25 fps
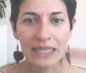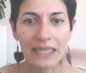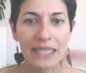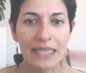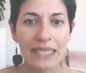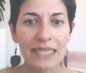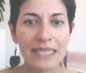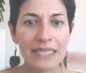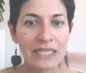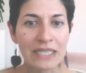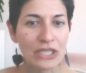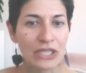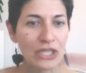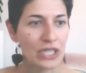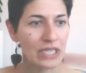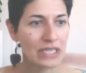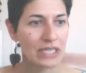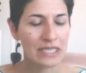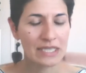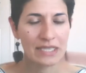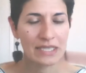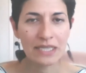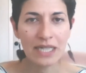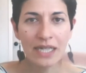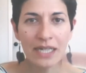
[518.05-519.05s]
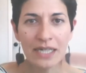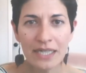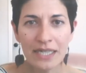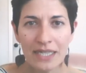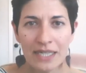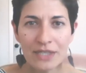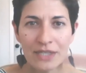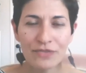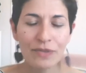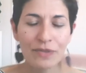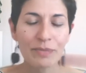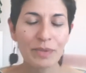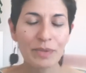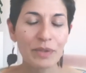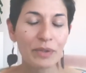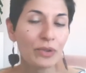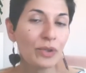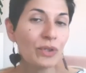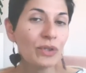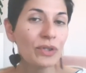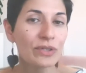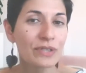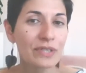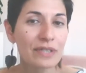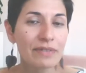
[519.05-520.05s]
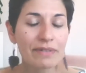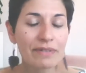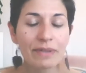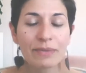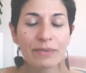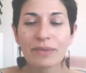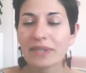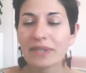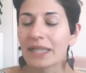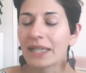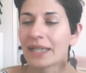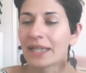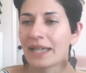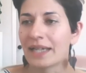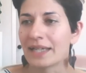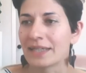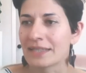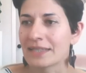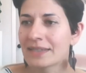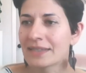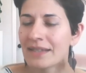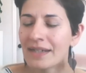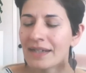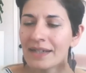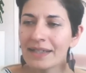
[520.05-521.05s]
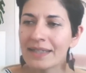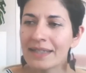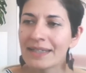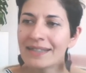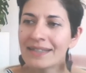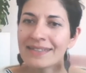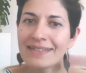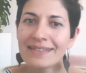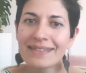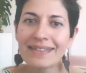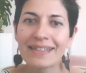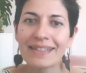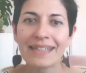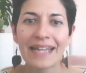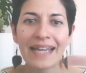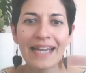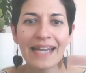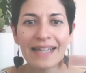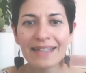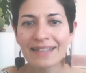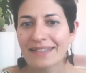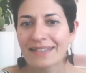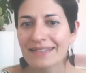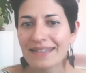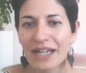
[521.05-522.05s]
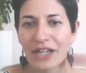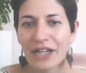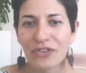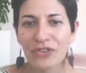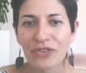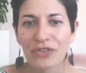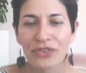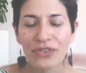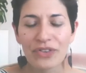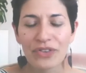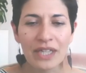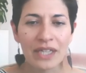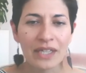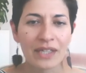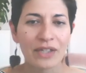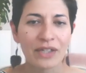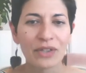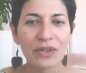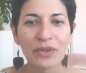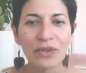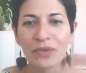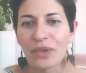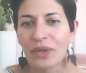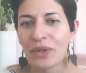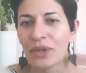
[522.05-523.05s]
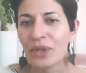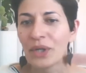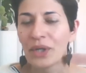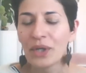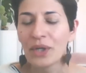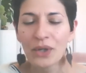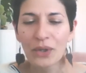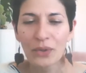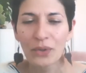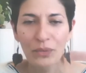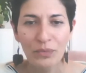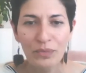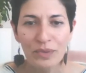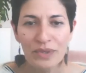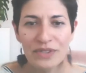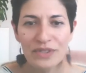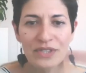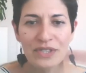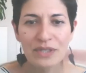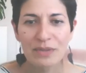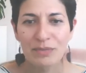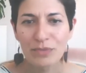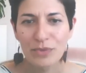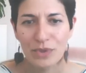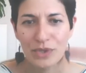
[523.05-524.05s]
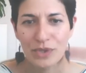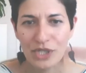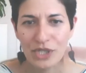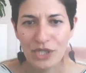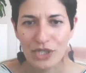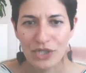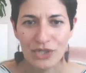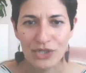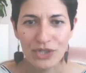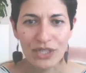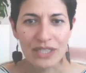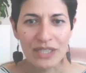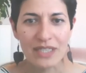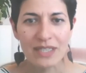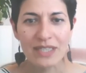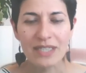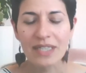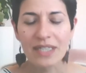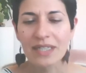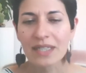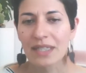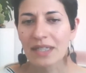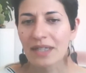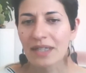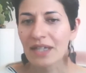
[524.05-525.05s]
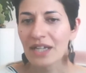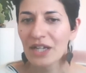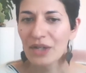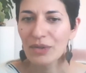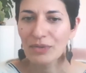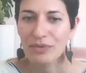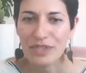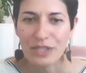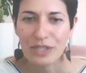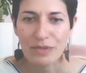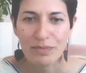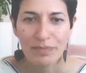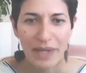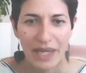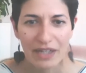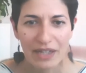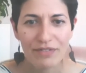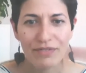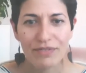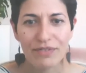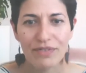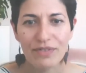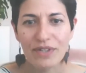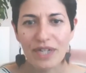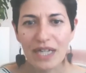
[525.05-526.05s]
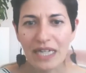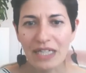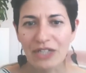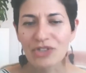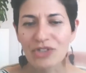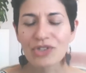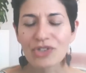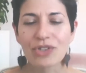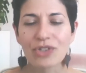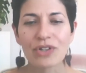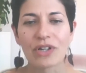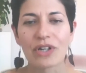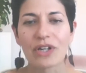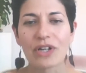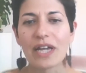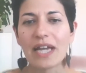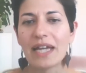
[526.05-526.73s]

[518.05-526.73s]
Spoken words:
Like, it's got science. From the looks of it, it was like, had science, and it had this other thing, the wisdom traditions and the respect for nature.